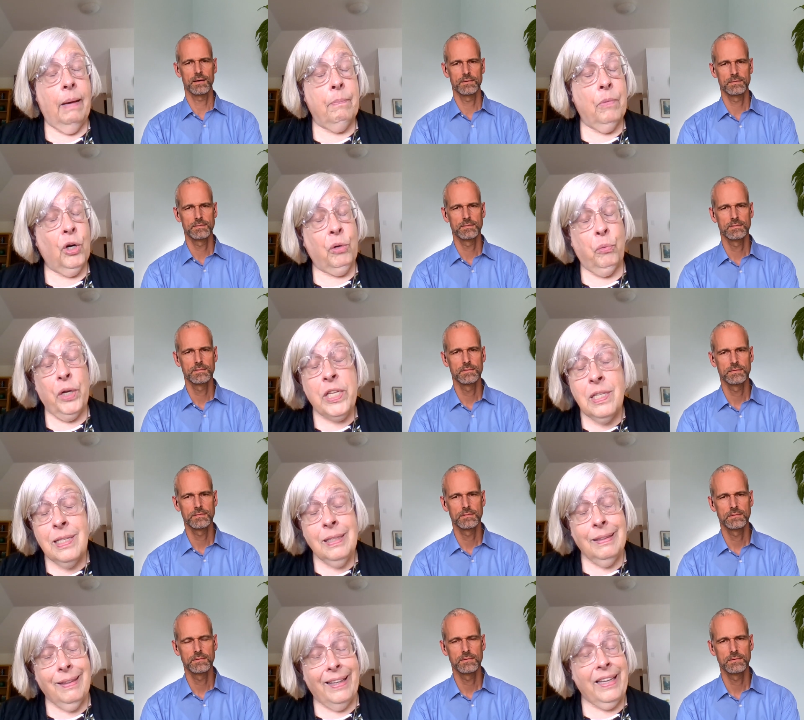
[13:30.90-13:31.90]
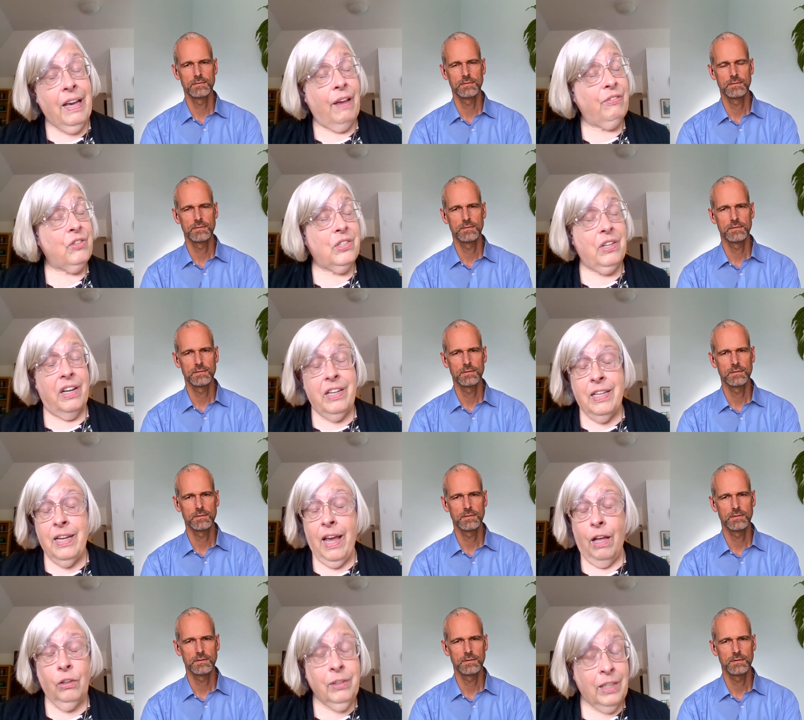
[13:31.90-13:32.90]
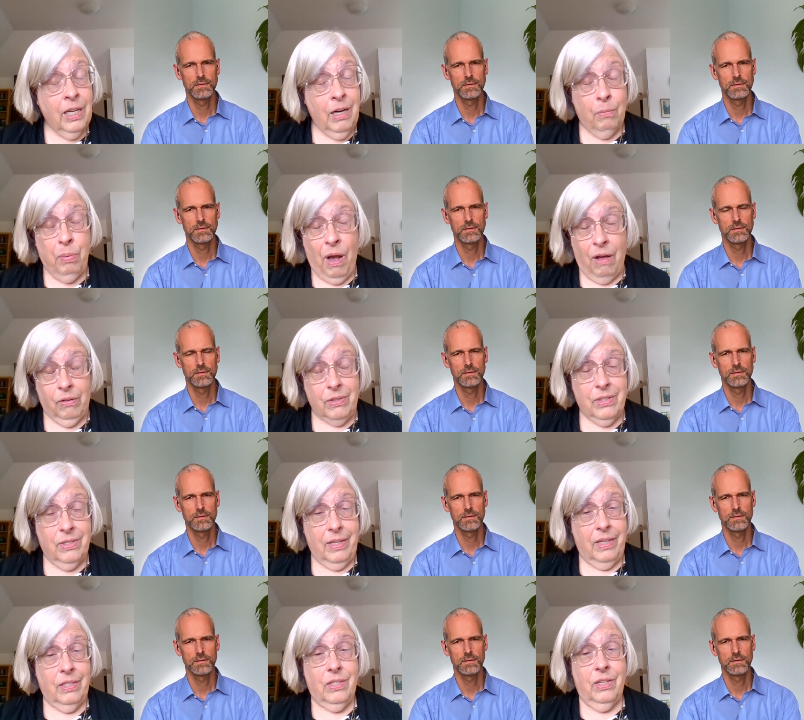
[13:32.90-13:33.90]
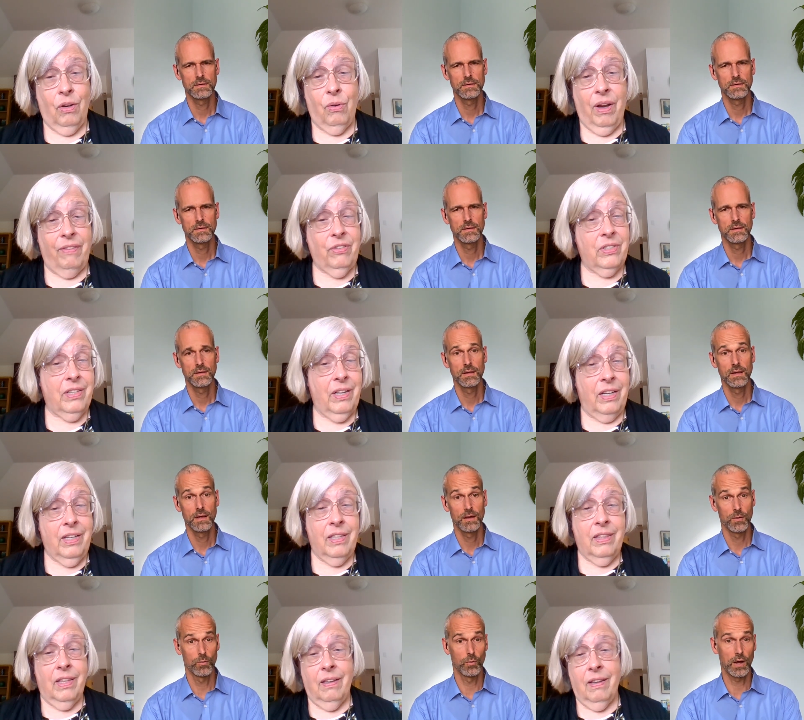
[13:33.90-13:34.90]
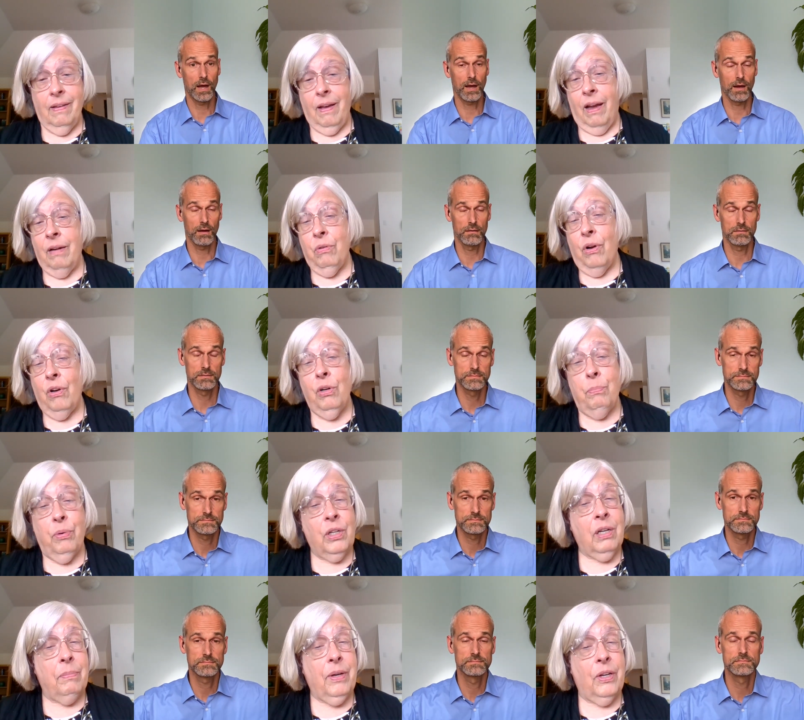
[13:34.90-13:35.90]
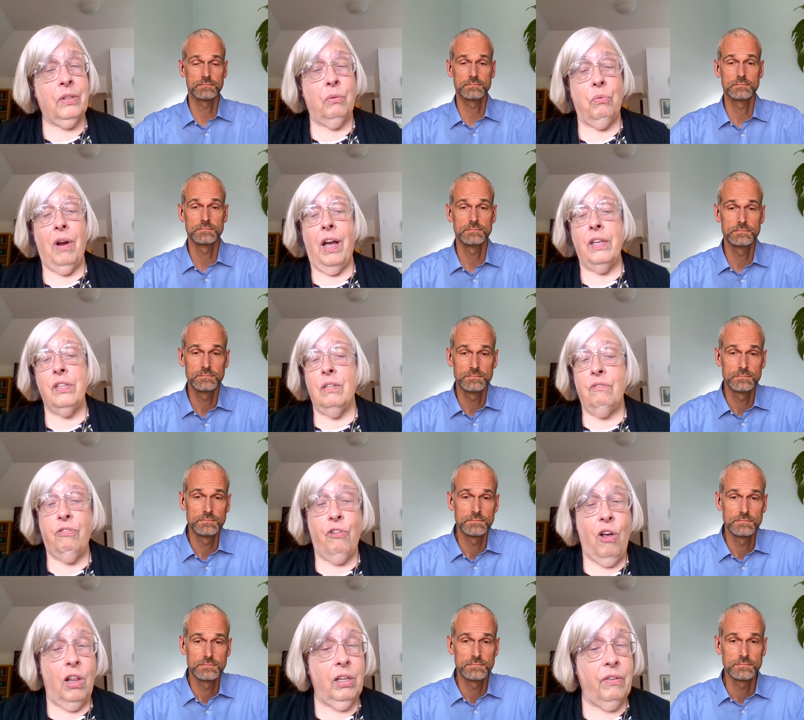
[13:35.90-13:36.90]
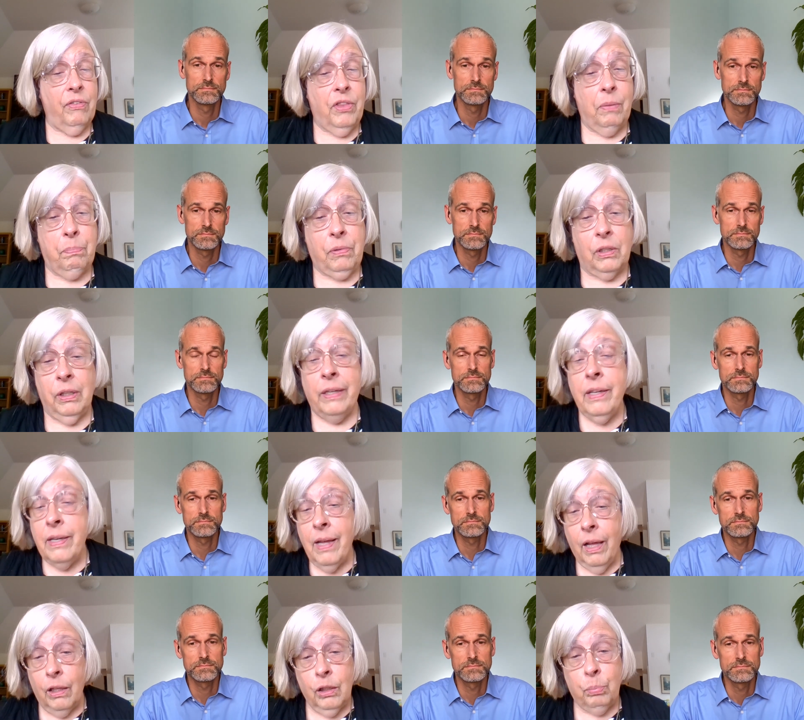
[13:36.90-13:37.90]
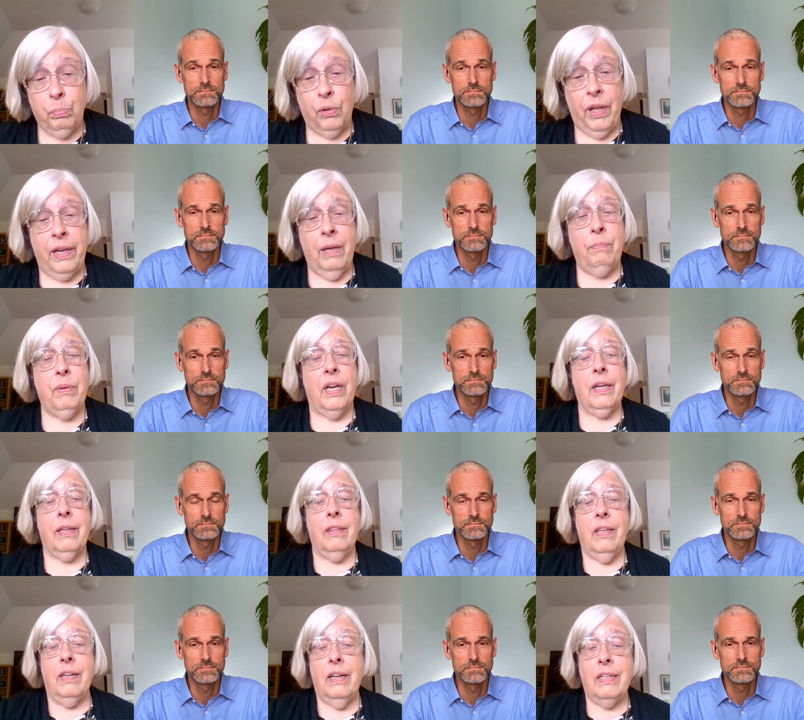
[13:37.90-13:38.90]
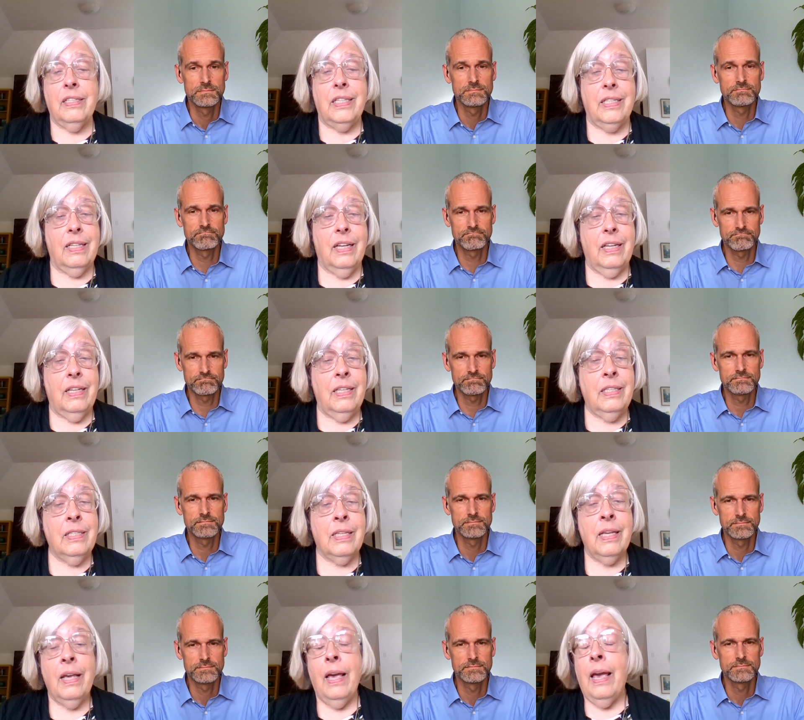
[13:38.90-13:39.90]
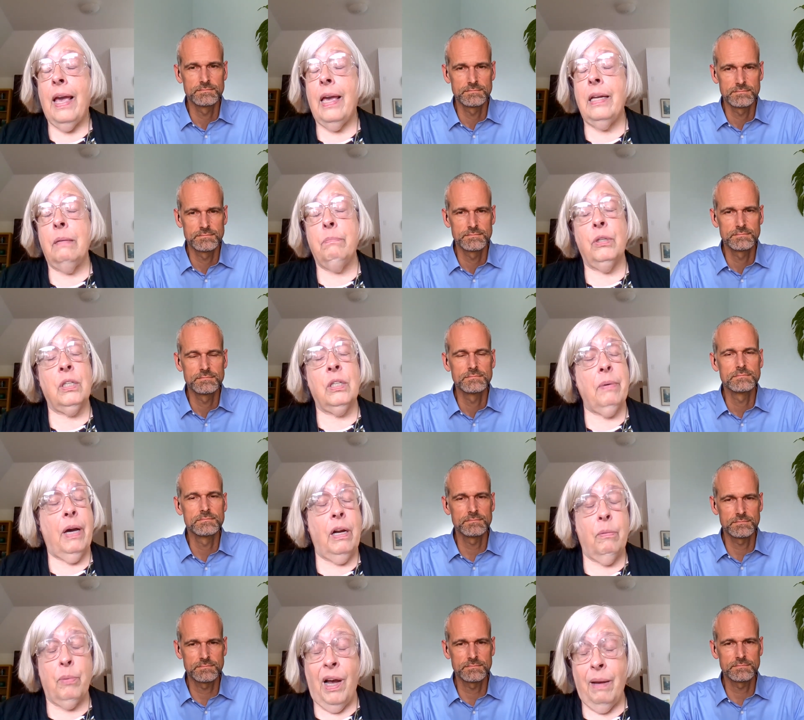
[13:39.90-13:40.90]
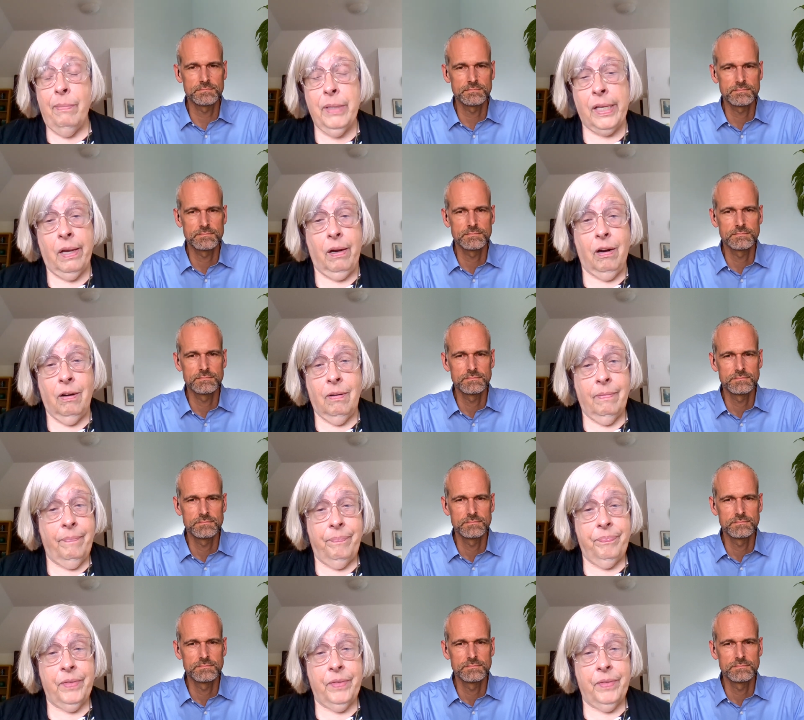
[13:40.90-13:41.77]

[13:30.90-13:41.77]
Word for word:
Speaker 1: Uh, more recently, I've studied healthcare policy. So I've studied, wow. I wrote a book about the rise and fall of the Clinton Health Plan back in the 1990s mm-hmm. and a book about mm-hmm. Obamacare,